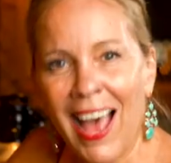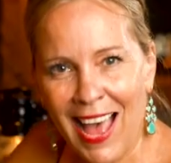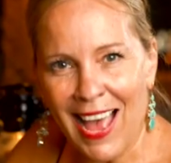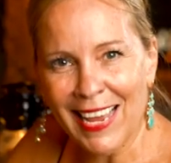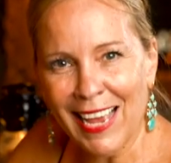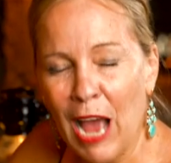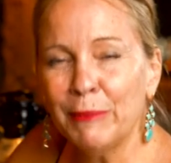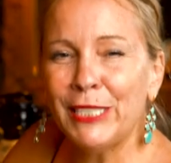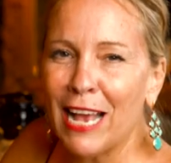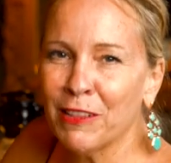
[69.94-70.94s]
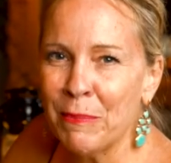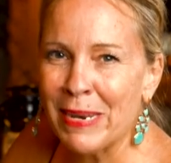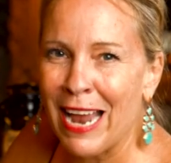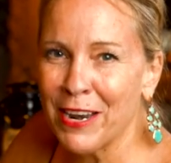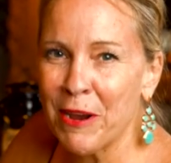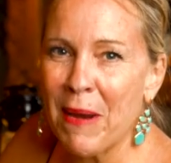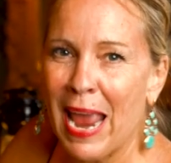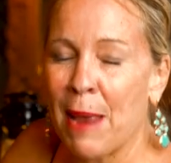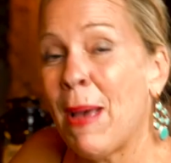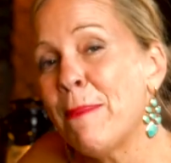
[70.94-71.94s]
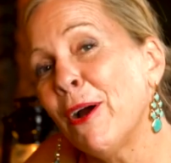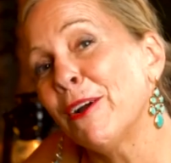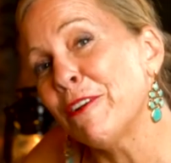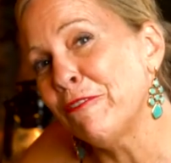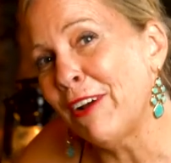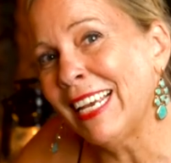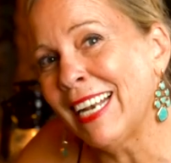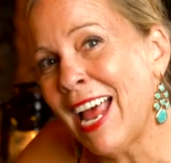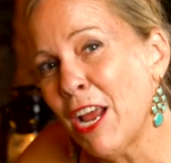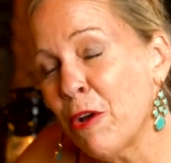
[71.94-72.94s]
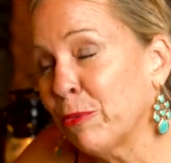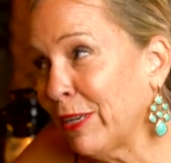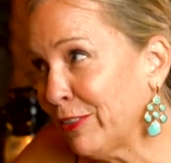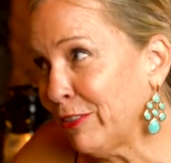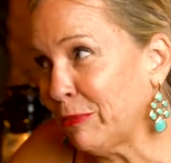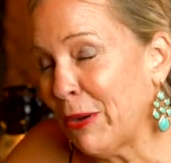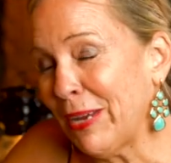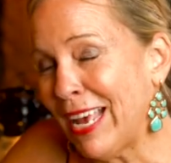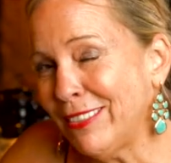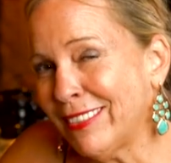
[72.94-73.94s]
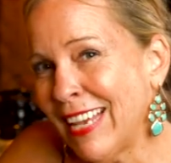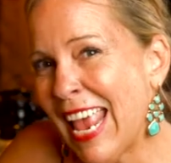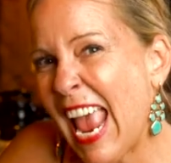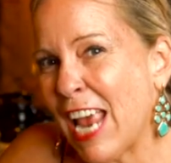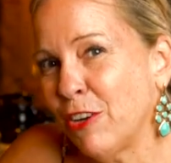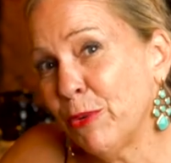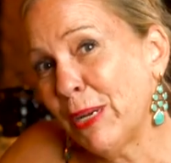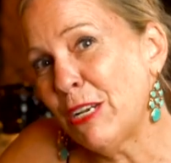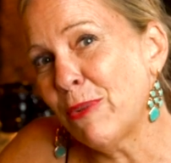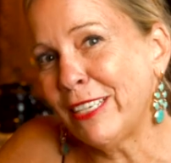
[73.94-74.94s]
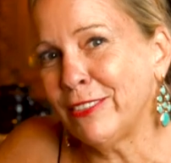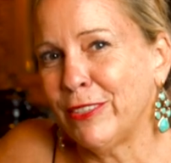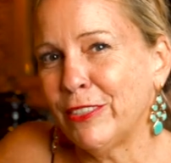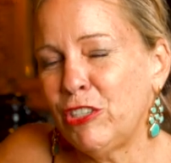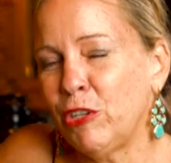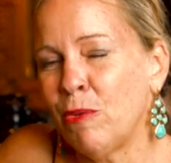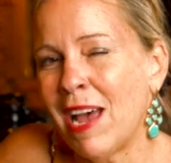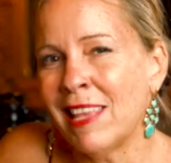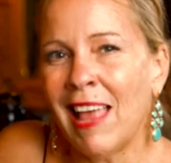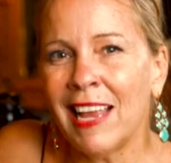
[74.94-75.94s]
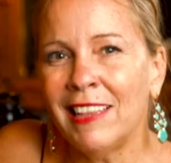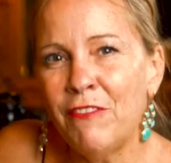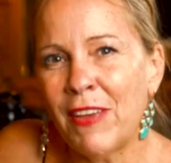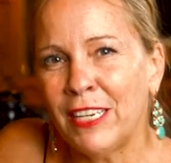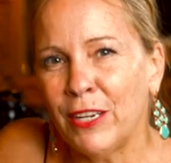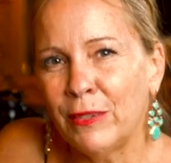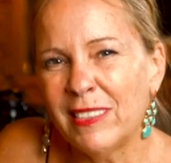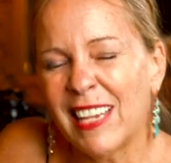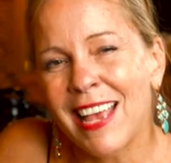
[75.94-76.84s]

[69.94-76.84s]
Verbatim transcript: Hi, I'm Jacqueline Bonanno, and my partner Frank and I own Russell Smokehouse and Green Russell, two unlikely venues